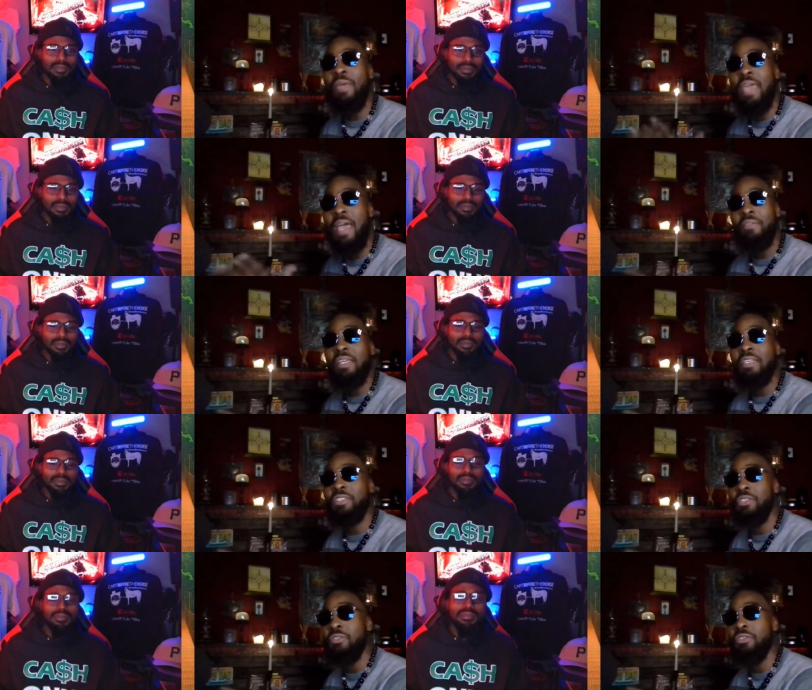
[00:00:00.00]
Speaker 1: having the
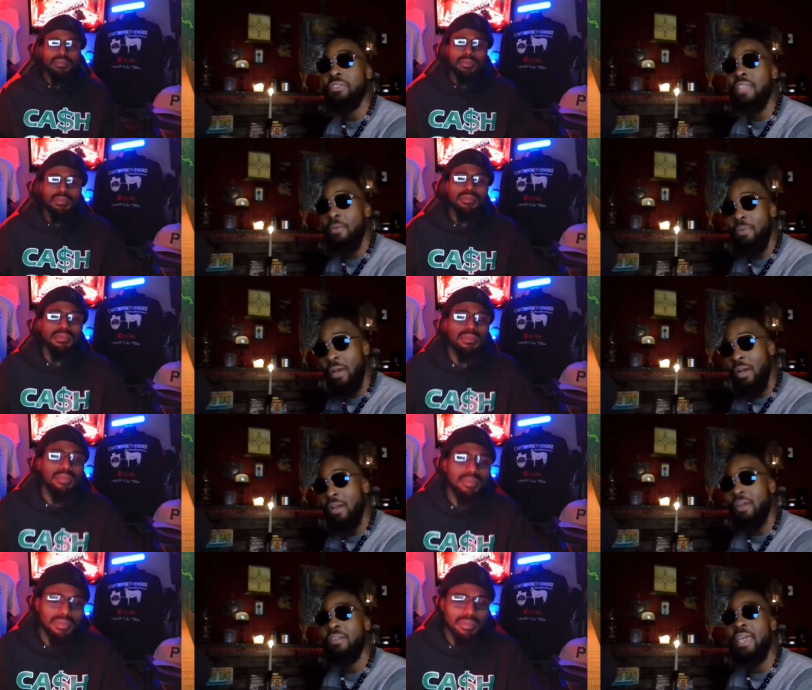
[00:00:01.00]
issues that we are
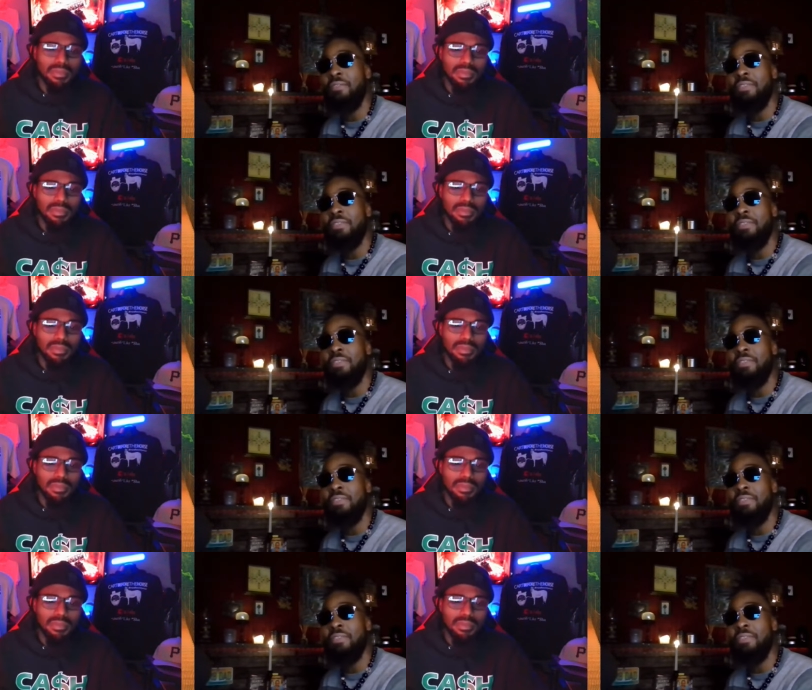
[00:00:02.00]
currently having